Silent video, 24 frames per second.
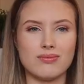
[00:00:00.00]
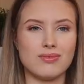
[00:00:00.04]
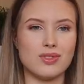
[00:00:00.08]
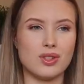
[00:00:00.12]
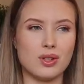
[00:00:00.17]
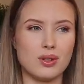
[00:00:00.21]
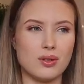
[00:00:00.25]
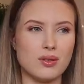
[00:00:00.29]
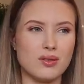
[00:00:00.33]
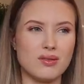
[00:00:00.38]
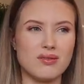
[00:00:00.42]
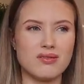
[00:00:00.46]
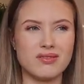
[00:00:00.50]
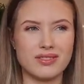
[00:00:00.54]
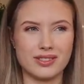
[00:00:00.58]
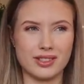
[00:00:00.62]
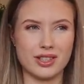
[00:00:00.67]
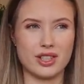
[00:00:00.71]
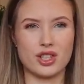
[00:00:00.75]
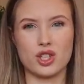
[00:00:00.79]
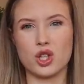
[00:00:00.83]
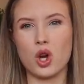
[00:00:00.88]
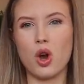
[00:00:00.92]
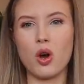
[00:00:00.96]
do for
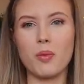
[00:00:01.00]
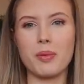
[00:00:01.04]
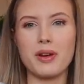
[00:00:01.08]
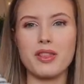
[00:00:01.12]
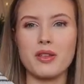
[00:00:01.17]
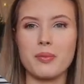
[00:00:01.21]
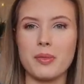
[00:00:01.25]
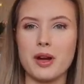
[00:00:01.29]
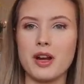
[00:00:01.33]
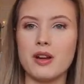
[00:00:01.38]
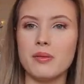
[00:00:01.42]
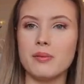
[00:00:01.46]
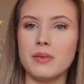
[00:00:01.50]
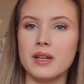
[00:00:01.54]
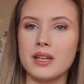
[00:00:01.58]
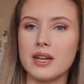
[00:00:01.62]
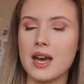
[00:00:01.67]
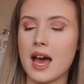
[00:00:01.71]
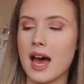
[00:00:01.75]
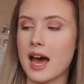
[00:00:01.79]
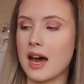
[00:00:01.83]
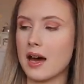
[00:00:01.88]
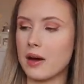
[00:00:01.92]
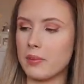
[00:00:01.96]
a job at the moment.
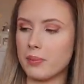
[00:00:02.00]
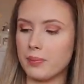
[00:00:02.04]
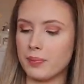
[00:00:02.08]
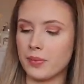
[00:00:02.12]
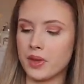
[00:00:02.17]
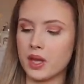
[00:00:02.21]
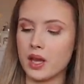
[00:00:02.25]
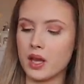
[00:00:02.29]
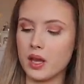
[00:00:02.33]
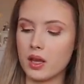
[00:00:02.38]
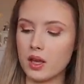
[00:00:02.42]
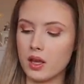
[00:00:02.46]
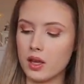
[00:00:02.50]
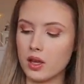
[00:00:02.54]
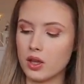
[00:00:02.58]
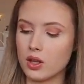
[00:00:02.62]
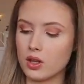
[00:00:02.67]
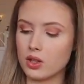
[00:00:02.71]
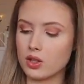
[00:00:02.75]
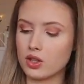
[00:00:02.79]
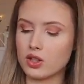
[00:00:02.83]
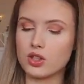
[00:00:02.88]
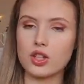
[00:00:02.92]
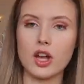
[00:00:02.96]

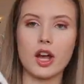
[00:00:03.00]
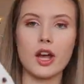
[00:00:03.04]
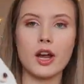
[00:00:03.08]
So